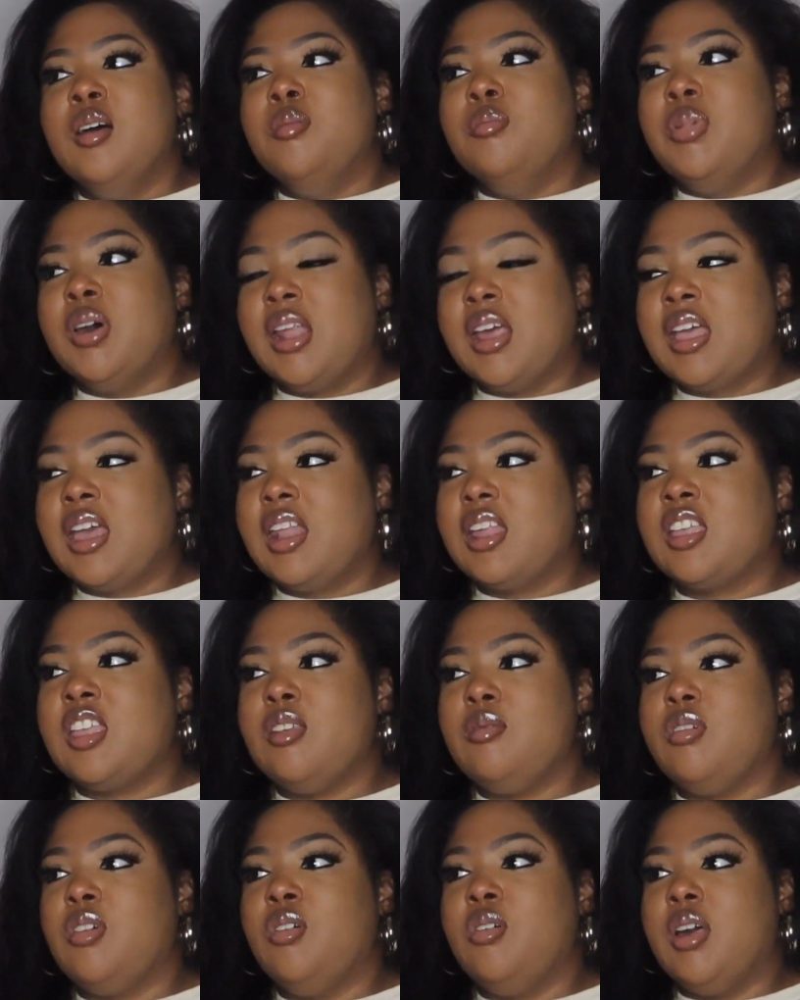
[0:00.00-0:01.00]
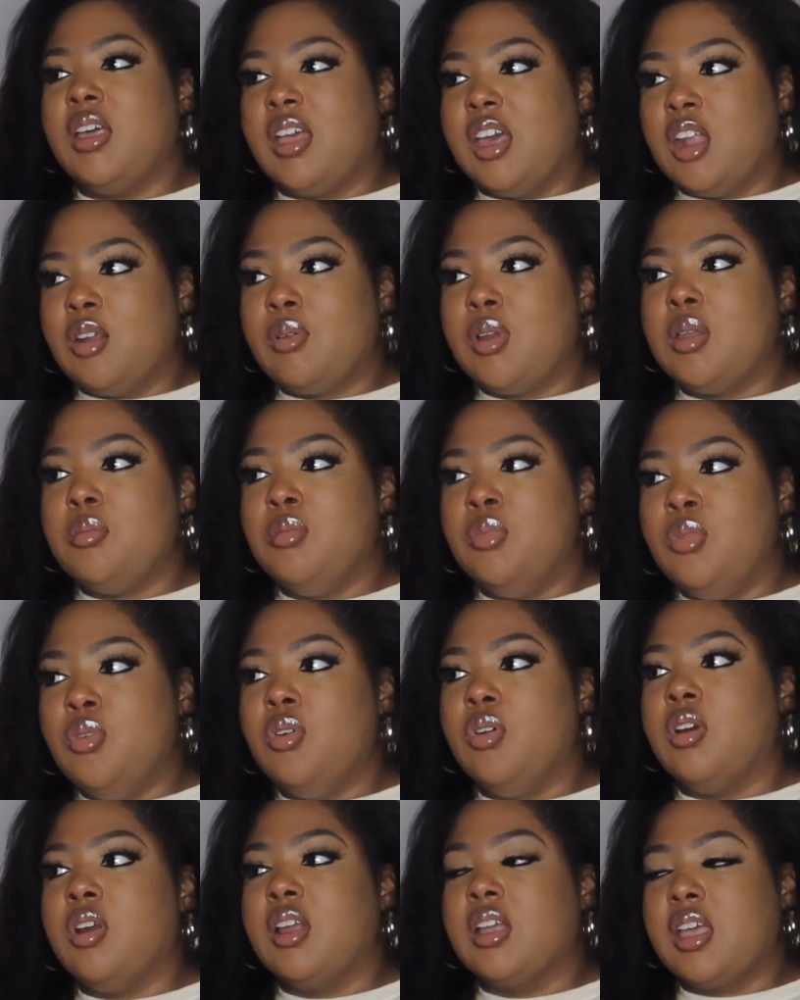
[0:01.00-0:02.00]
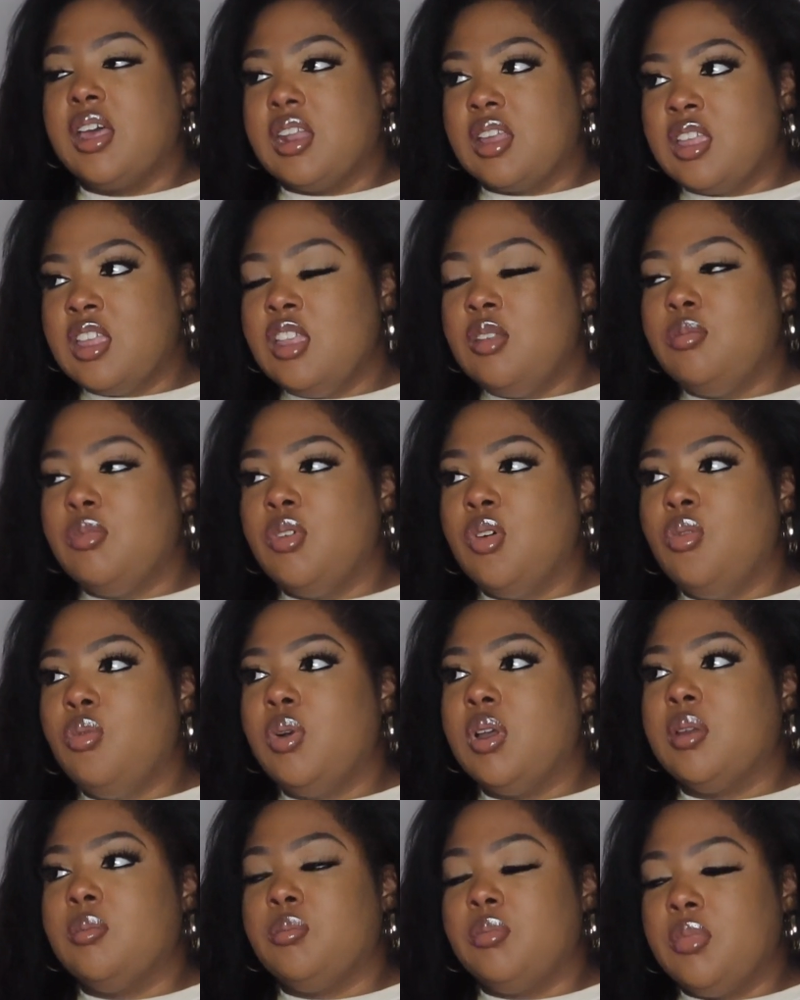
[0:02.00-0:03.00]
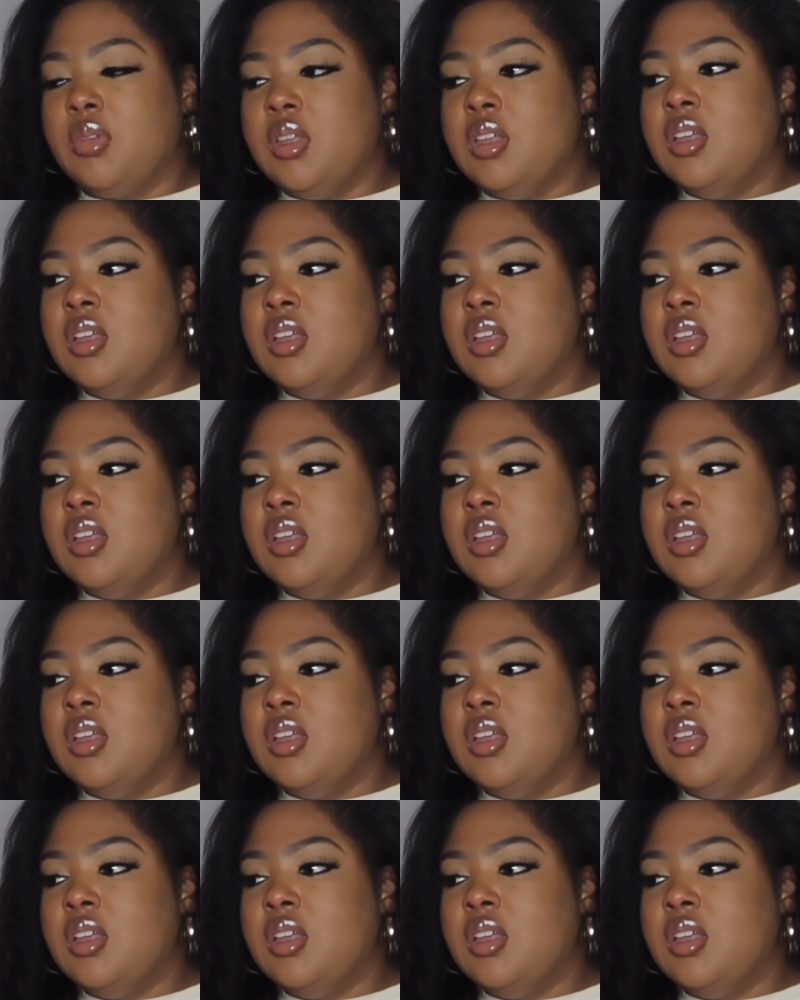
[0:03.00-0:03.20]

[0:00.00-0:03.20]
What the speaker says: But I got to keep going. I got to write more. I got to keep going.